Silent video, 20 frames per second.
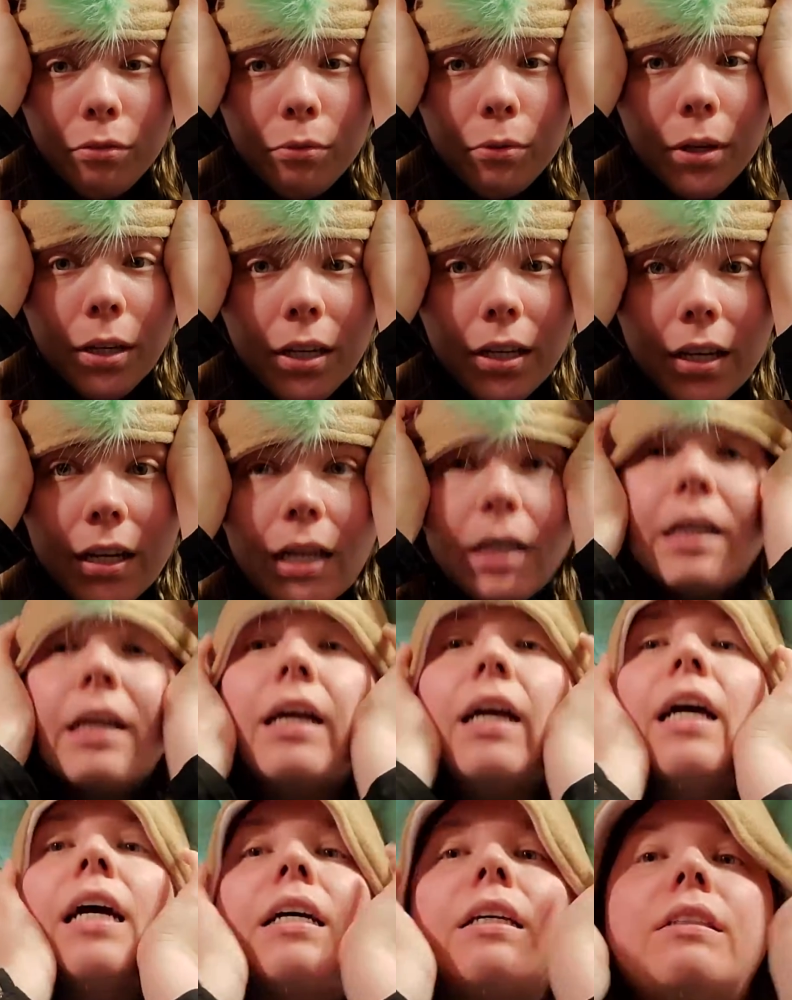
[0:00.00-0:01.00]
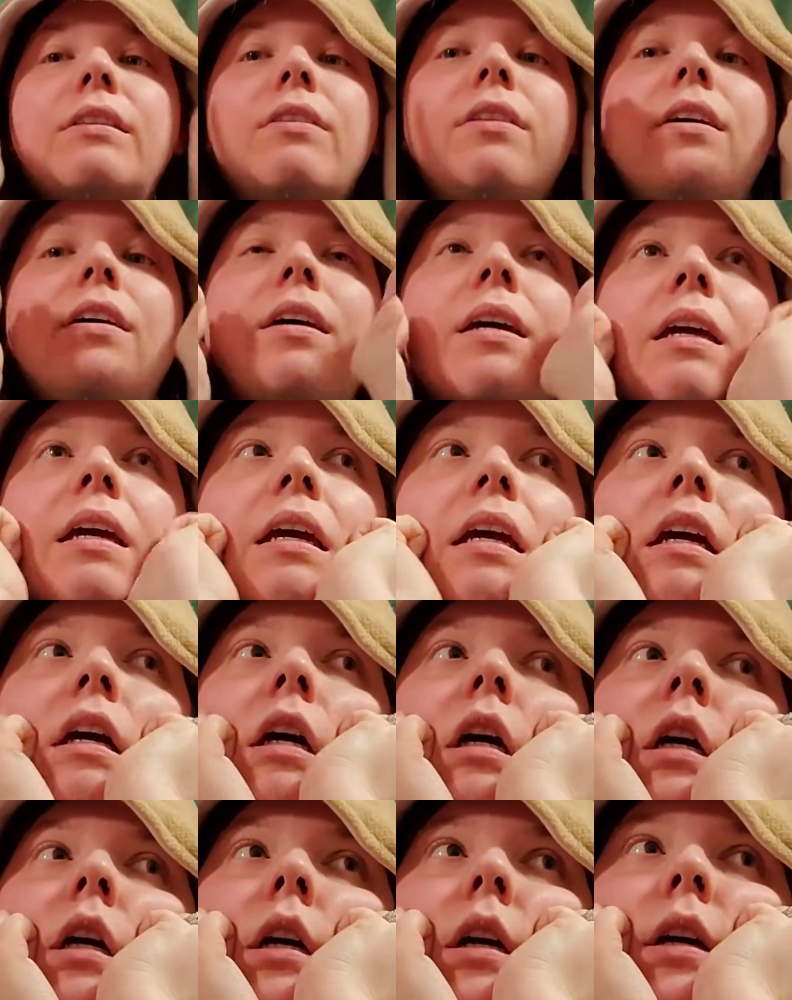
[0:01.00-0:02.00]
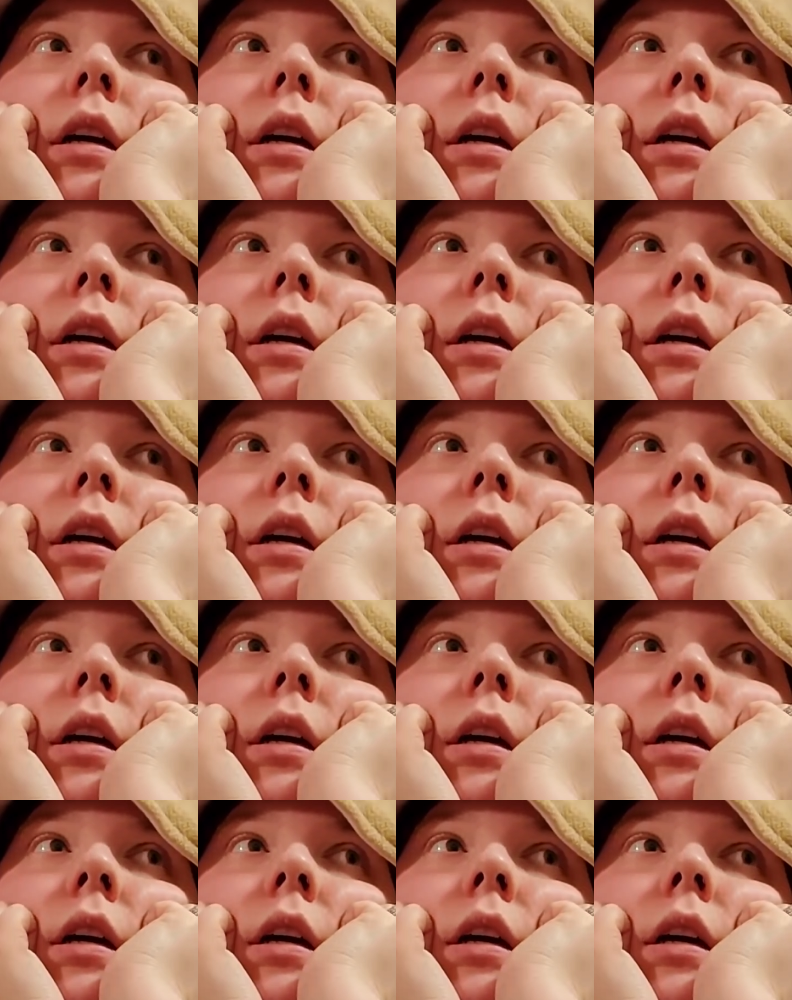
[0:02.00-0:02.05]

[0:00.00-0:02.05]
three and like